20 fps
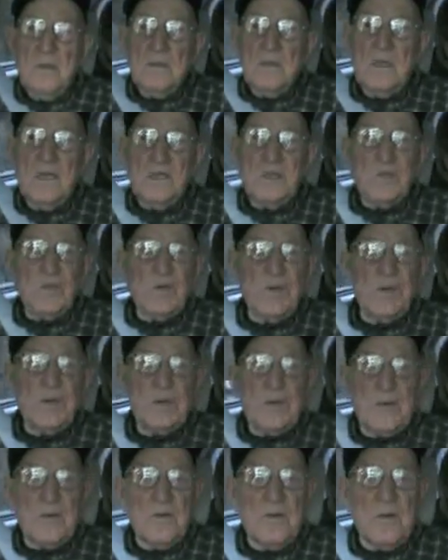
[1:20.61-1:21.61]
that's where
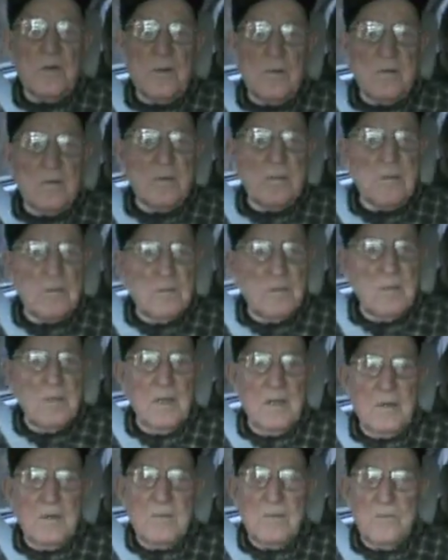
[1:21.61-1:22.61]
the colonel,
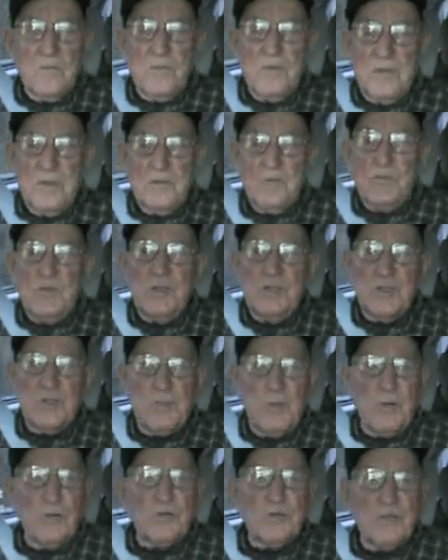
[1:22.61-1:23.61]
yeah, we were
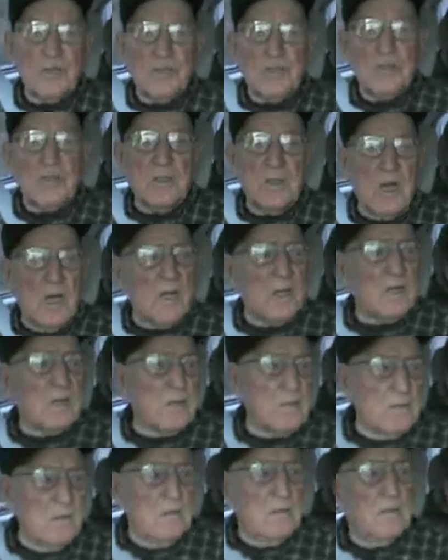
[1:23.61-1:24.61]
supposed to tie
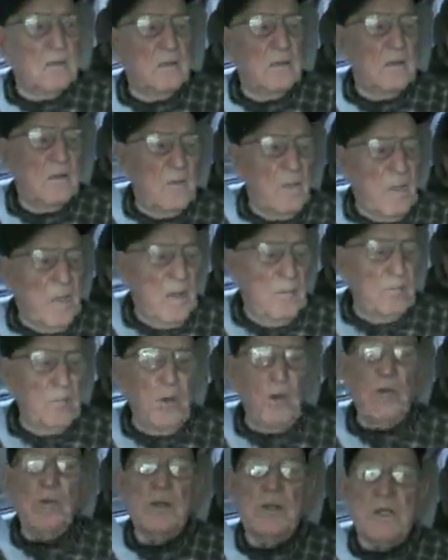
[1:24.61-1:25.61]
a
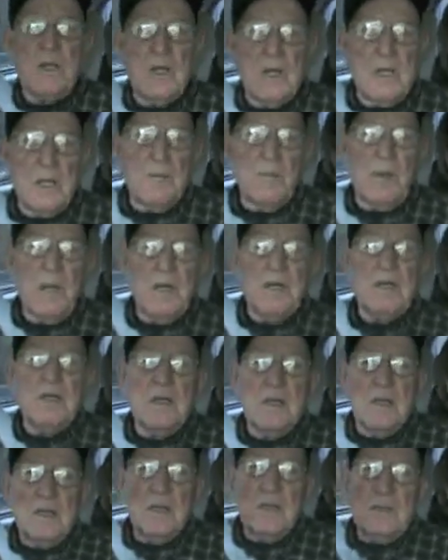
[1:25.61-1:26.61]
bowline on a
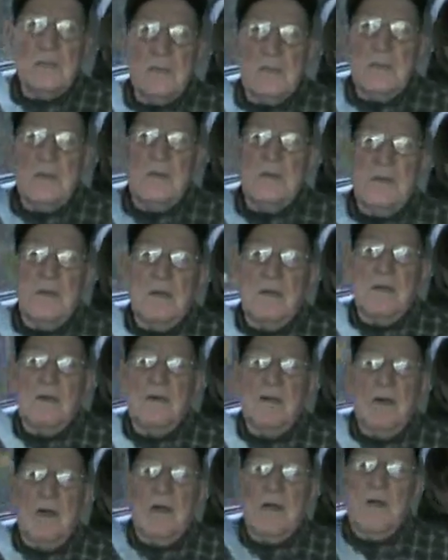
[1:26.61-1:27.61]
bite on it,
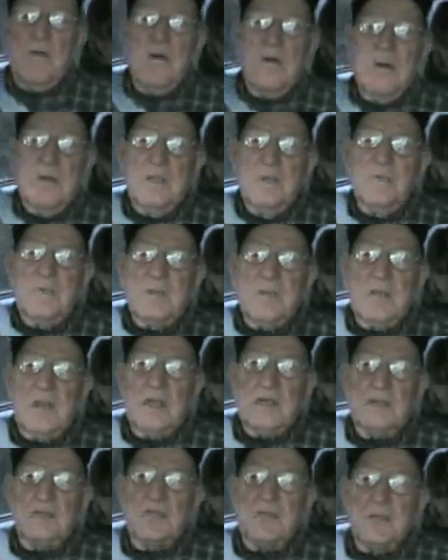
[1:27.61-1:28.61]
on all them
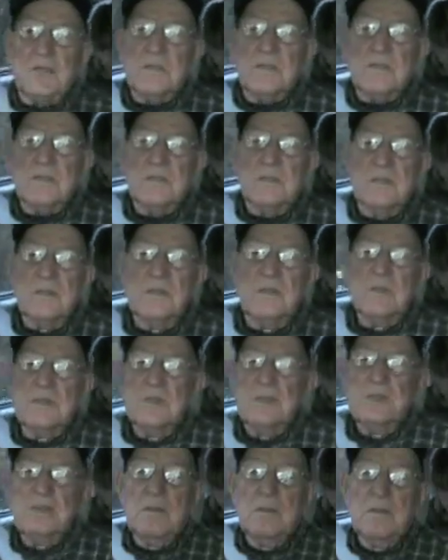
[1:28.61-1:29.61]
connections.
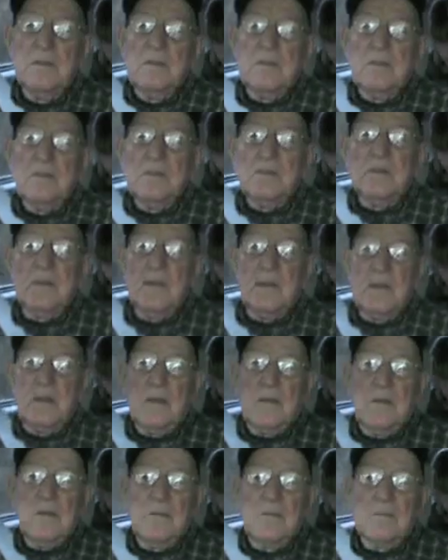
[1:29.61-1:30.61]

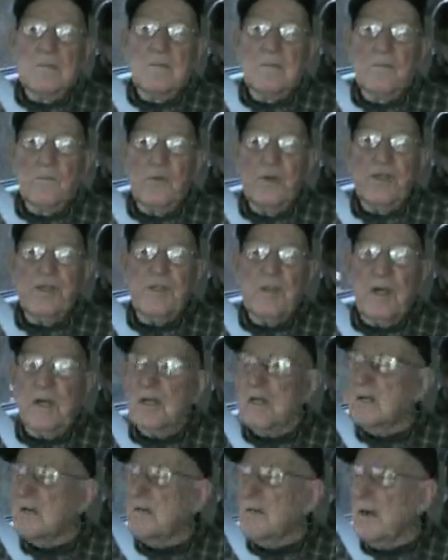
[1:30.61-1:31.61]
And we
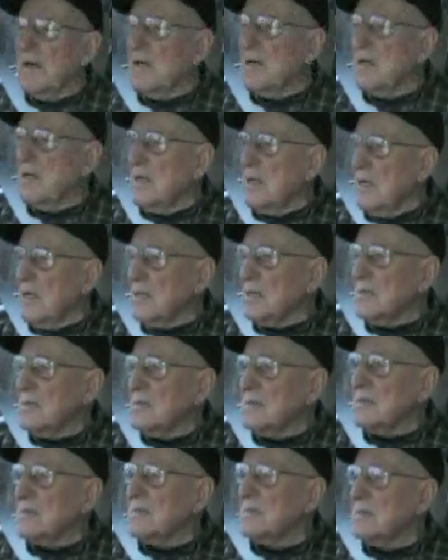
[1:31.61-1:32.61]
tied granny knots
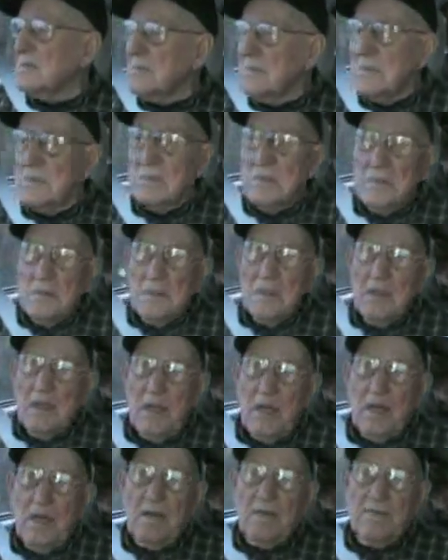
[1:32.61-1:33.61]
and
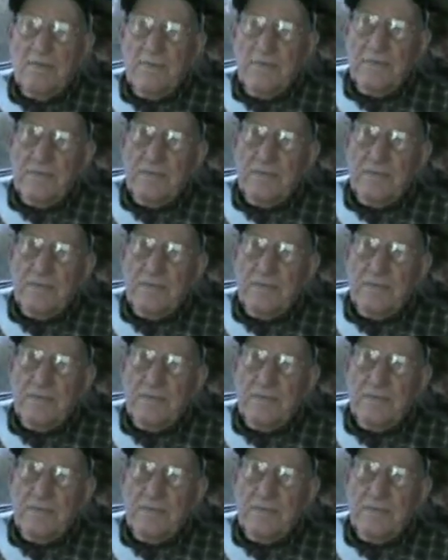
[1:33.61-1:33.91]
half